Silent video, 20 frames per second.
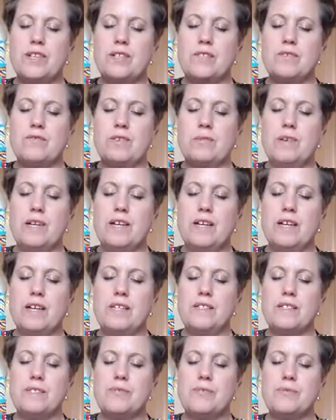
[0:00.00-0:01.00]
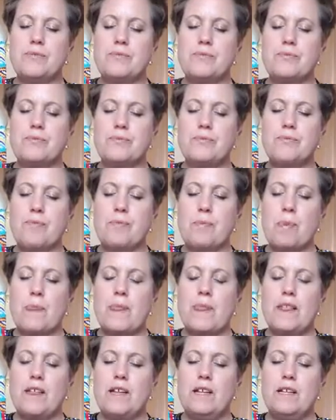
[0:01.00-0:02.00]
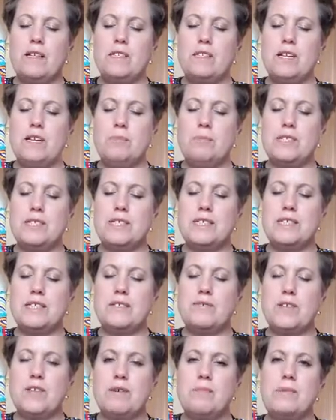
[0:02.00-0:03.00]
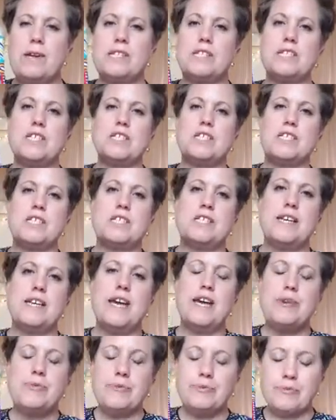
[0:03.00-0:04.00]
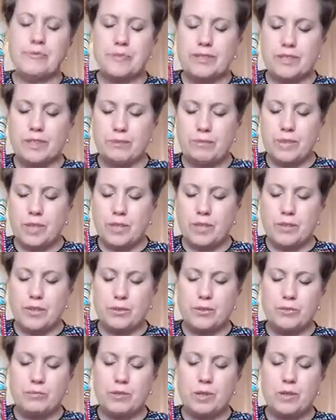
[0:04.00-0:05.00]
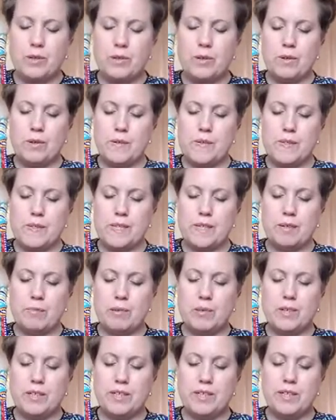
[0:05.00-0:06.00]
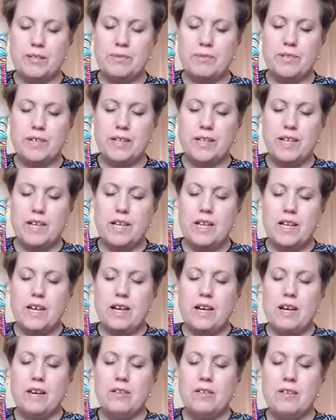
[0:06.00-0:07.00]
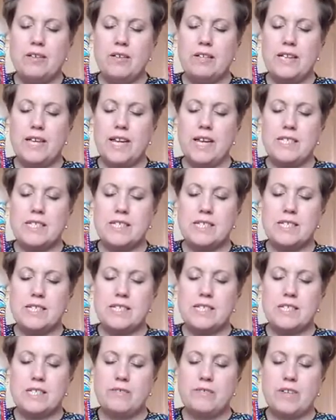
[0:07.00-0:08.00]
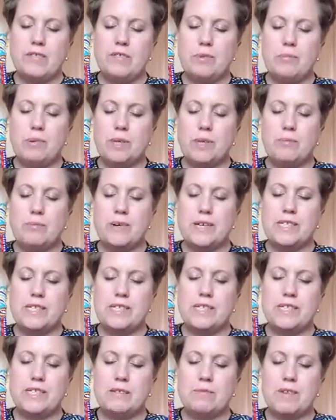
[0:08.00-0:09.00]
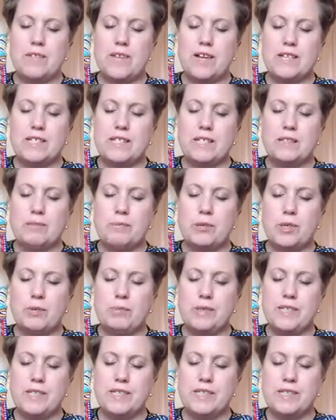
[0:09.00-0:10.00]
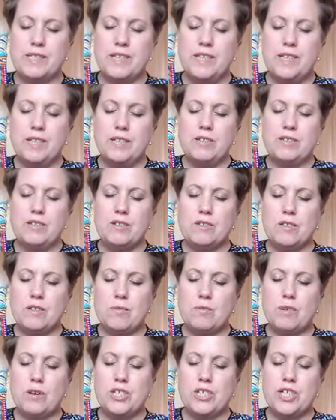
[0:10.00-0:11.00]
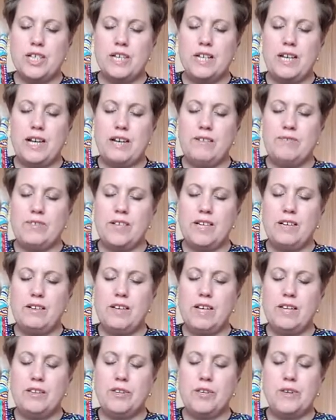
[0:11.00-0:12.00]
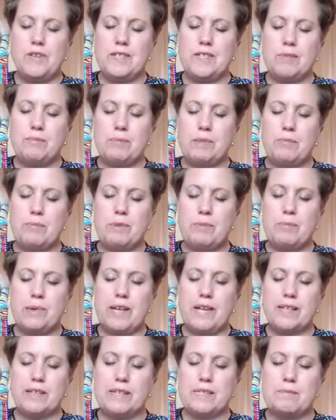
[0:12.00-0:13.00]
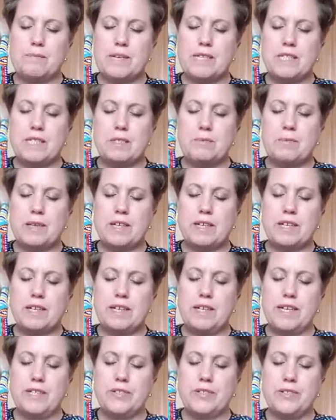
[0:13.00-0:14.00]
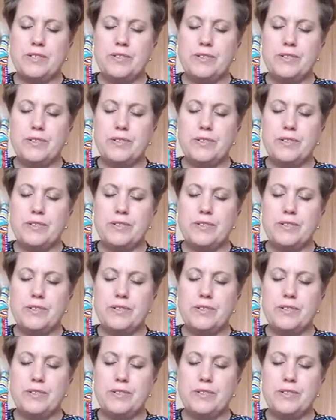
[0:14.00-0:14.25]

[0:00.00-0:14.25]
from my eyes and to help me to deliver their messages today. Marku, Mako, Siabonga. I call on the ancestors of everybody present here with us at the moment, those that are watching live now and those that might be playing this message back later.